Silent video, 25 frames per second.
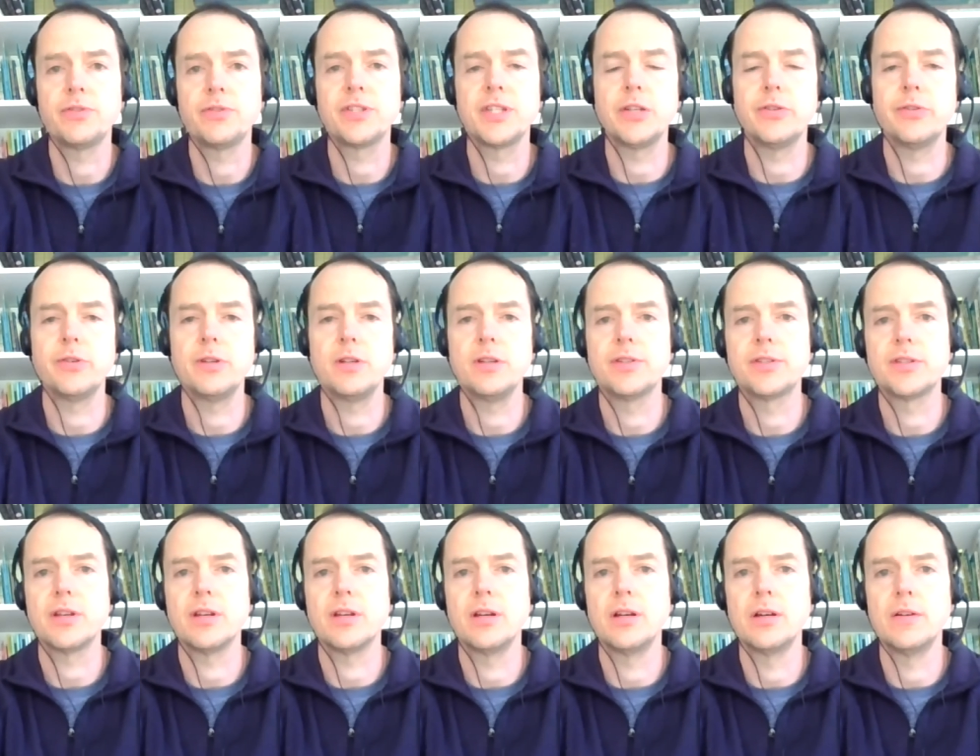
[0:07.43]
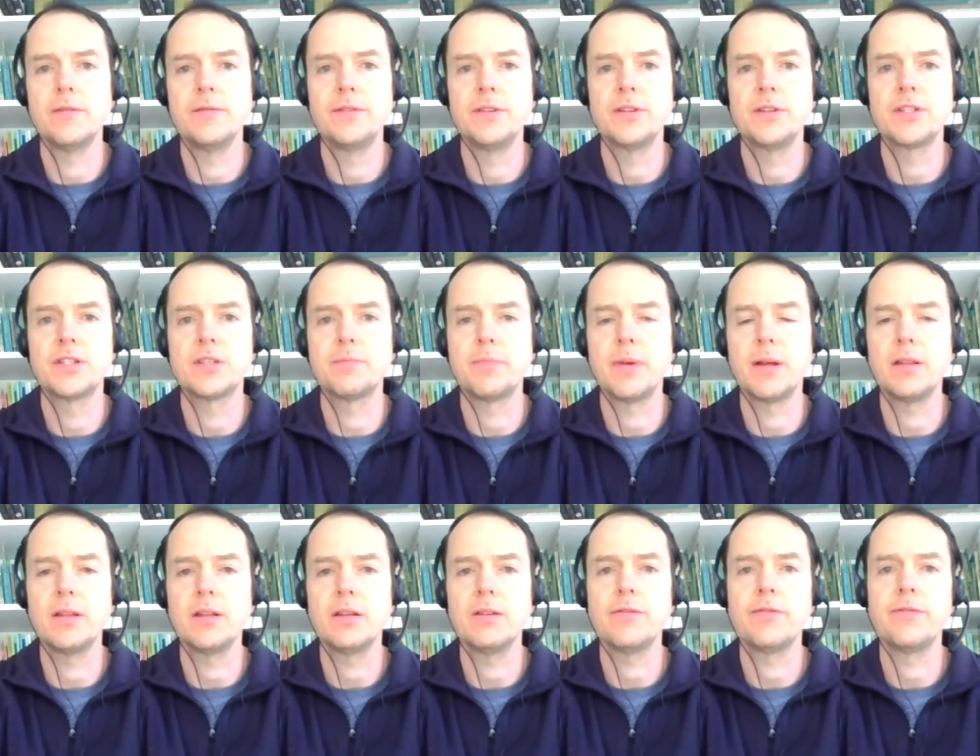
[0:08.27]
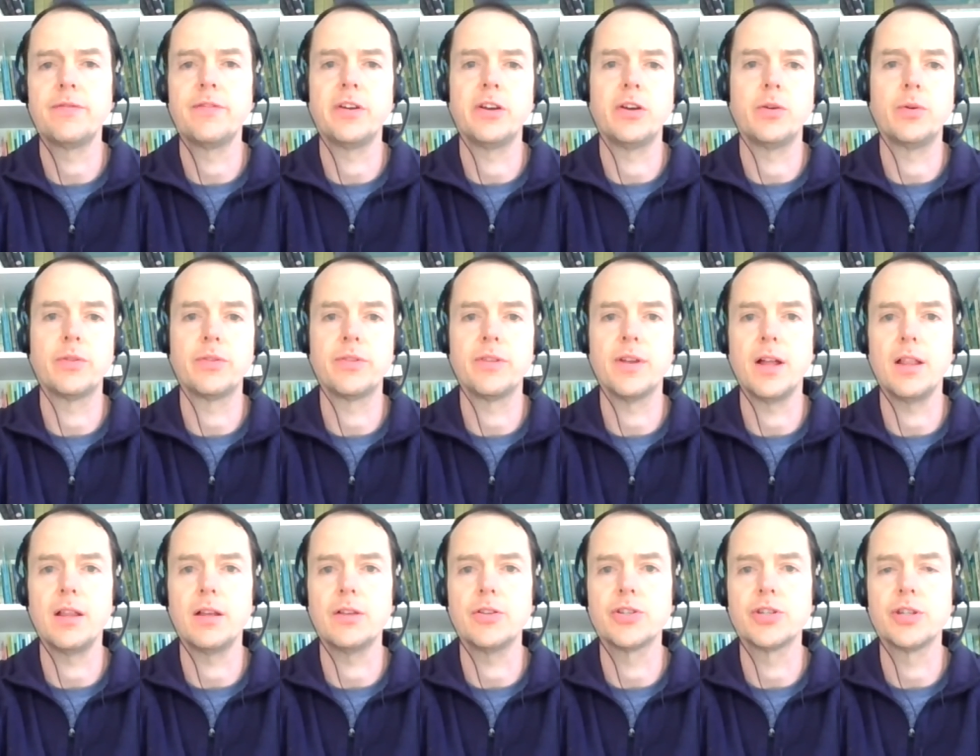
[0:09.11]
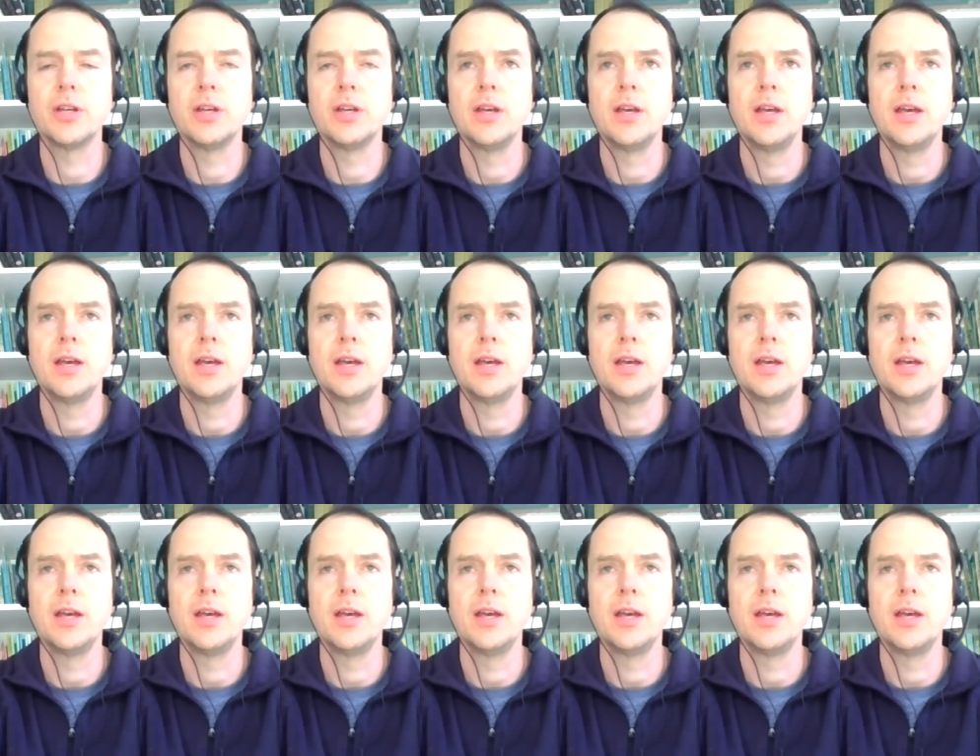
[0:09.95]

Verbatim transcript: series of dispelling fear with knowledge.